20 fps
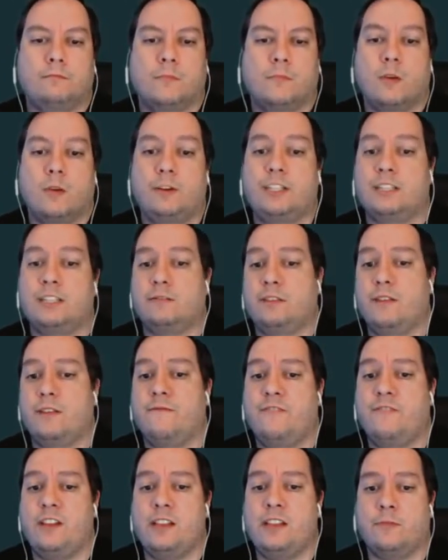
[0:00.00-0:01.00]
Which is
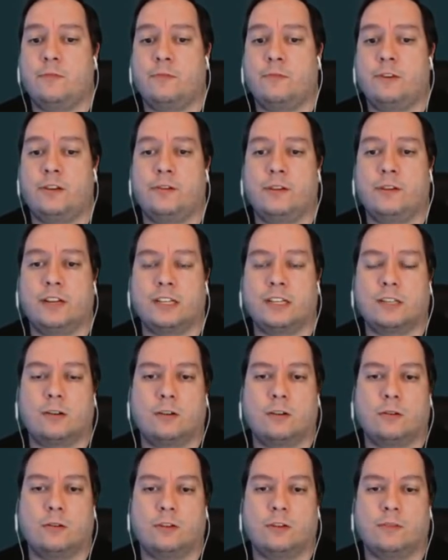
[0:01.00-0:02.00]
convenient when you're doing a
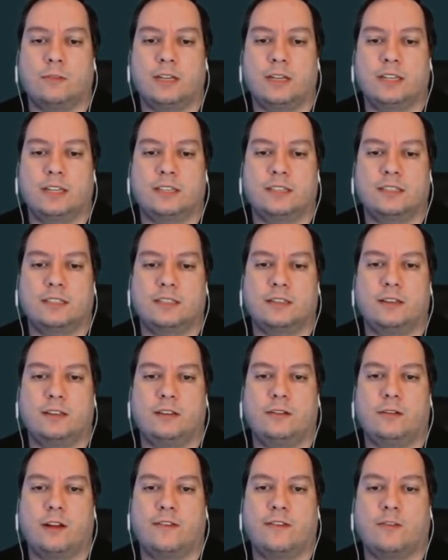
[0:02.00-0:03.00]
solo run, because
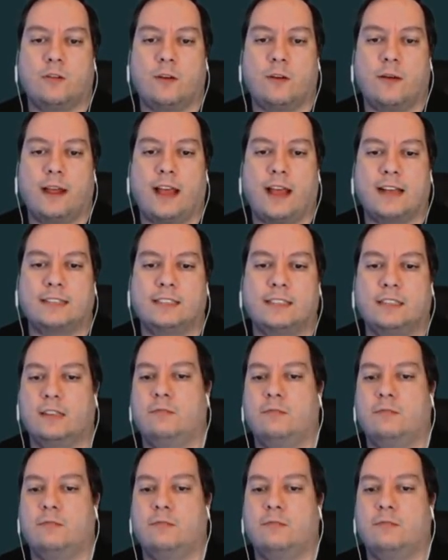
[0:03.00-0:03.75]
you don't have to worry about accidentally